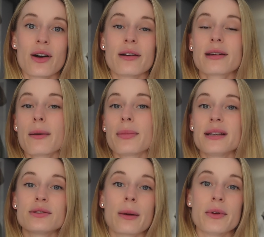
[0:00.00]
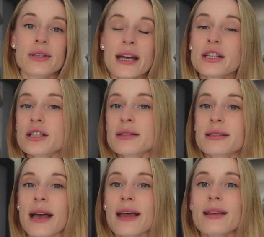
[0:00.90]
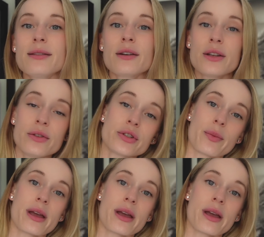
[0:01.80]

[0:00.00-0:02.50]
on companies' reputations and their user